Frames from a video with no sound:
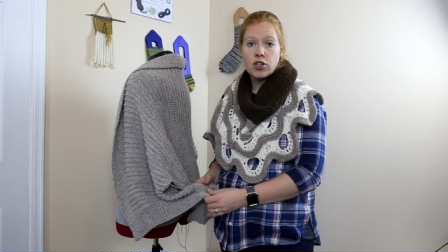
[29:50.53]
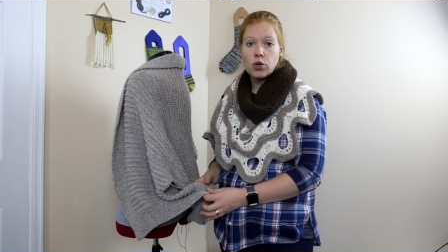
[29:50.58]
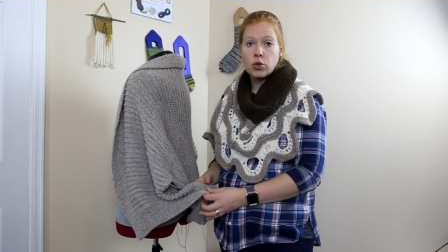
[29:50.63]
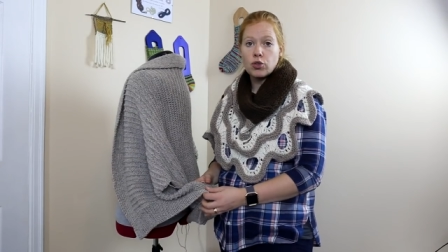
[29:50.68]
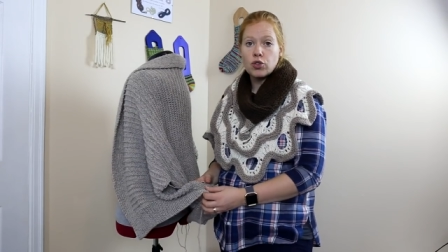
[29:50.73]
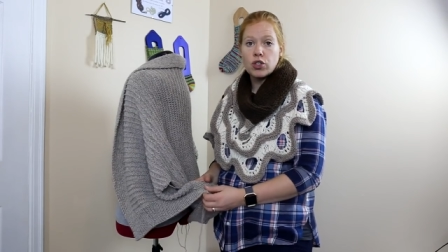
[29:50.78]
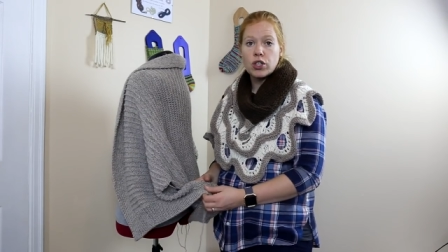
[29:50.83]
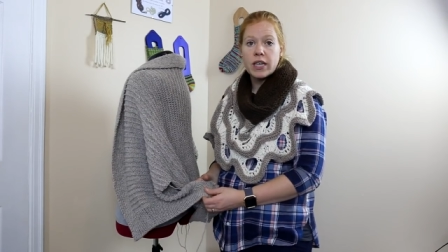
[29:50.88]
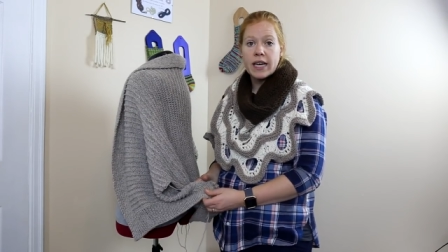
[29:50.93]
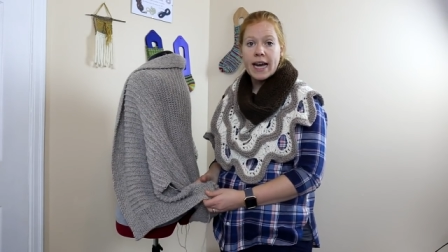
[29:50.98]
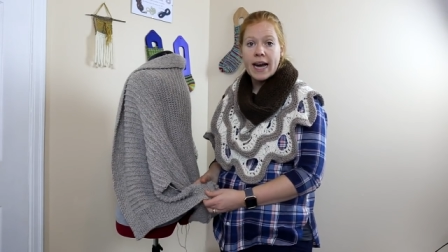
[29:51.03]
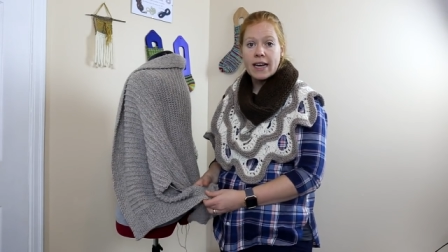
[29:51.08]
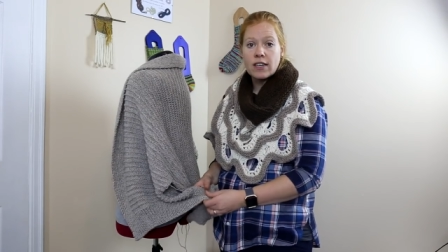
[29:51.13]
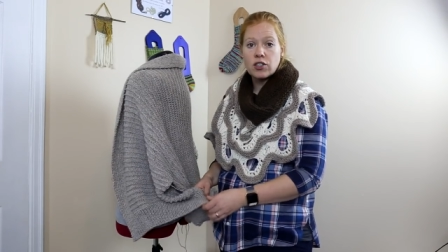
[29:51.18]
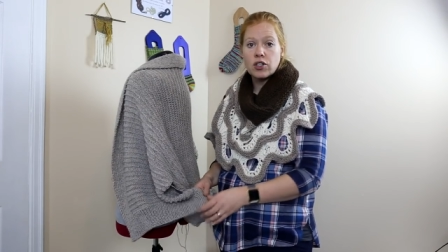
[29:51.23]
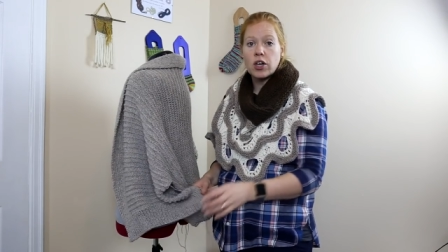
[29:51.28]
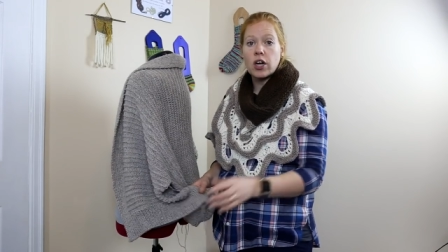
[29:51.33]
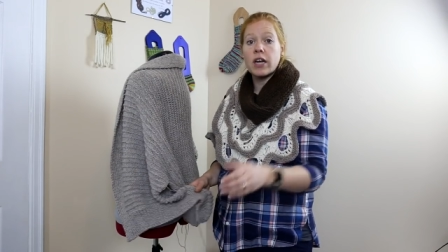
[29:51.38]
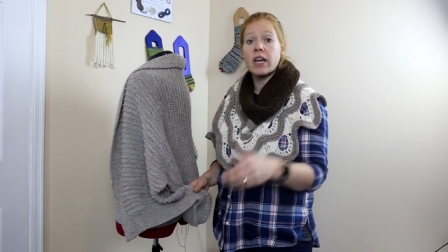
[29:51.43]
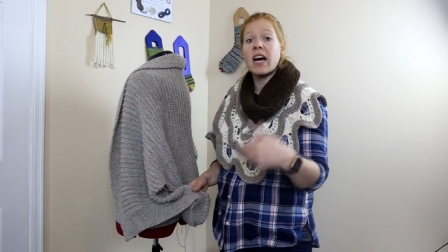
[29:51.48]
told you to
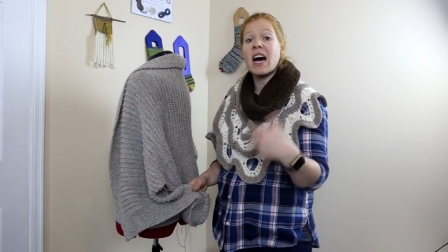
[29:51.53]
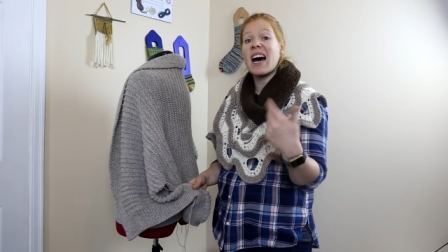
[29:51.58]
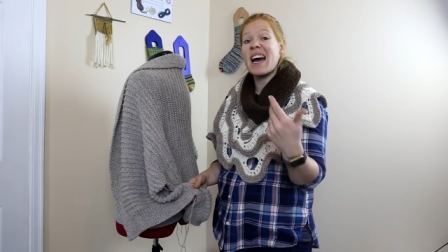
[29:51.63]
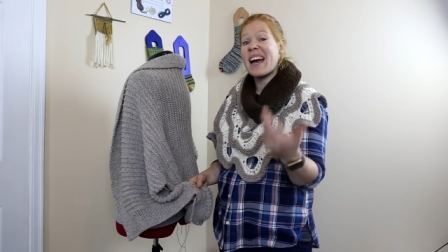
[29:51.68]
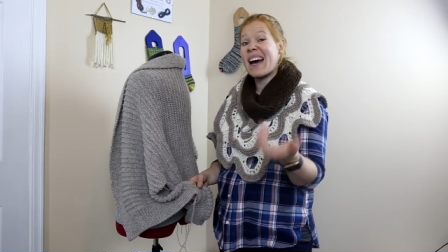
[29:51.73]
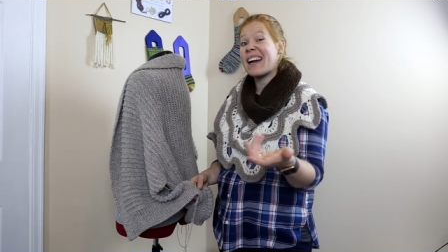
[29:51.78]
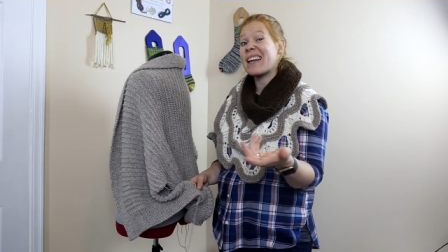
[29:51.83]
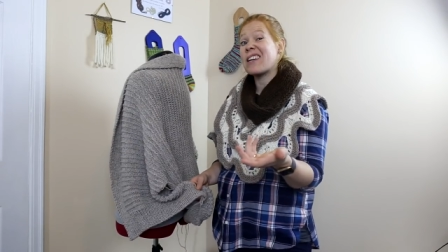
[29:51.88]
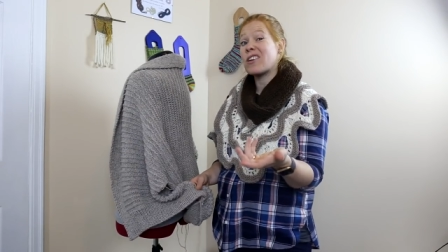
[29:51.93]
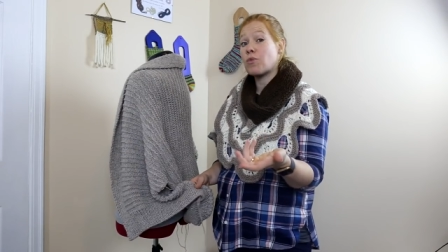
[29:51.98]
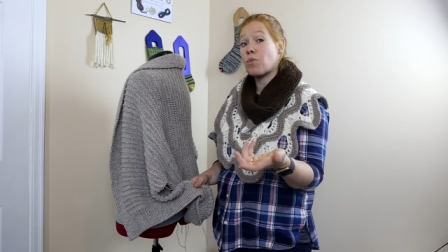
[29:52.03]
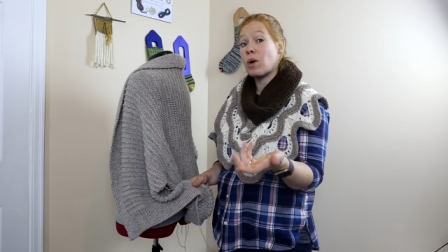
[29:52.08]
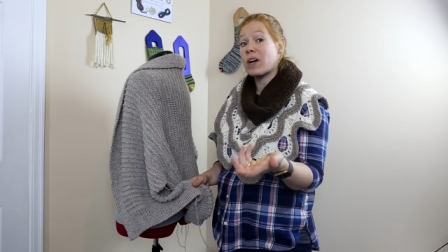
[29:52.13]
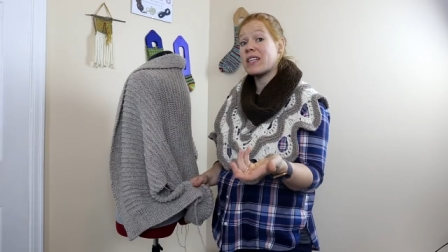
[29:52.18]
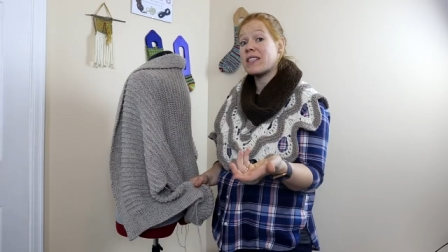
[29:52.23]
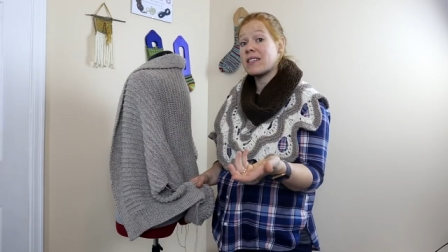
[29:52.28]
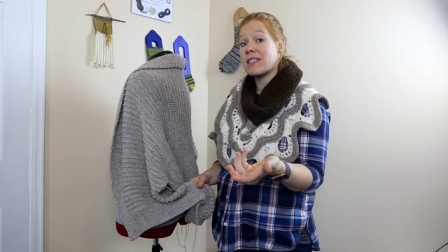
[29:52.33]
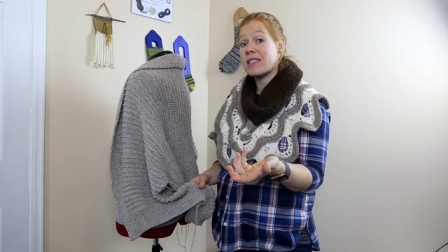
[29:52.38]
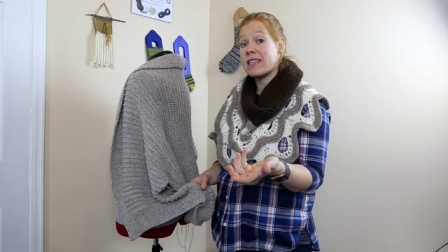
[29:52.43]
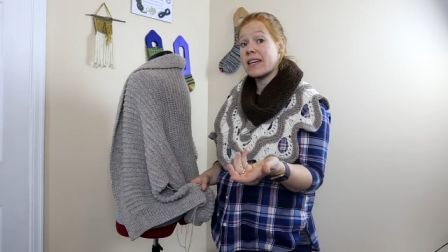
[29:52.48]
cast on, I added
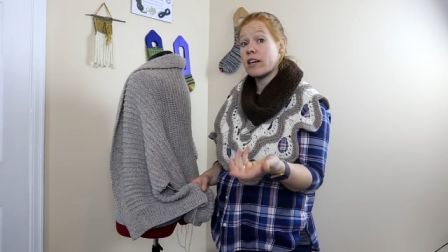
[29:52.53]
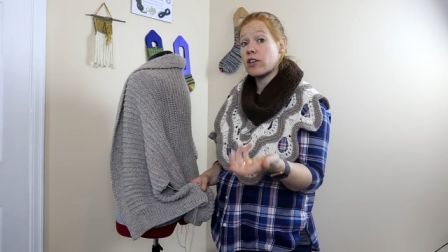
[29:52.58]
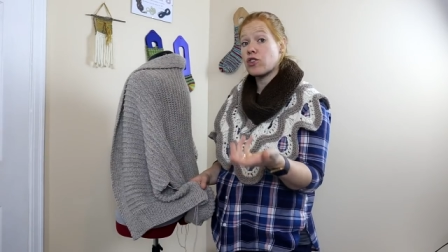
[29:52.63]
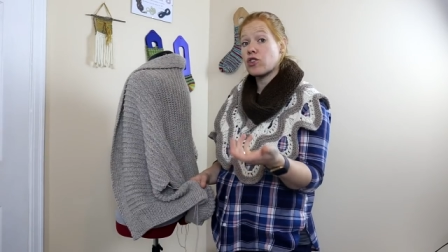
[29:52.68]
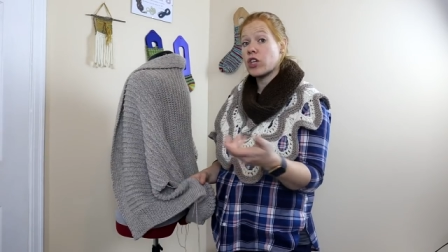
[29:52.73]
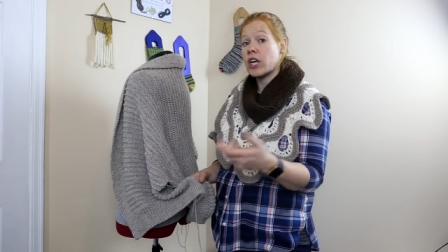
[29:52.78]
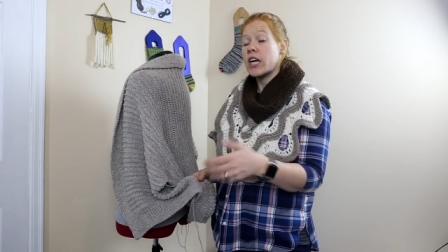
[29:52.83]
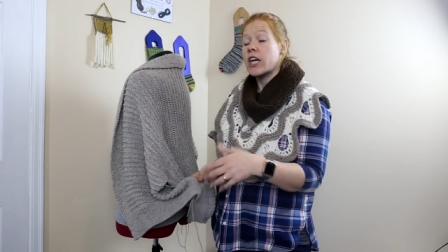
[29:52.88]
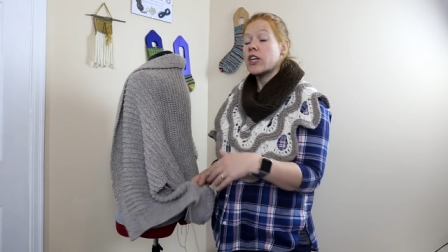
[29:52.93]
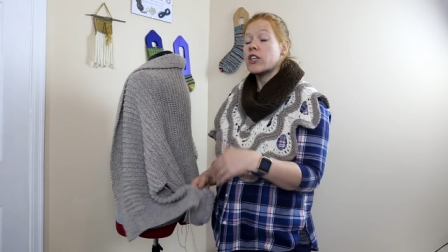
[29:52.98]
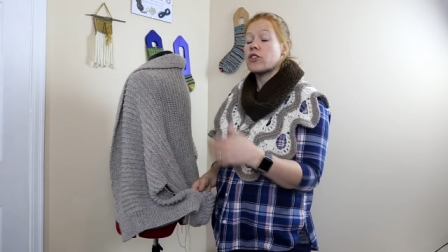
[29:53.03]
one stitch.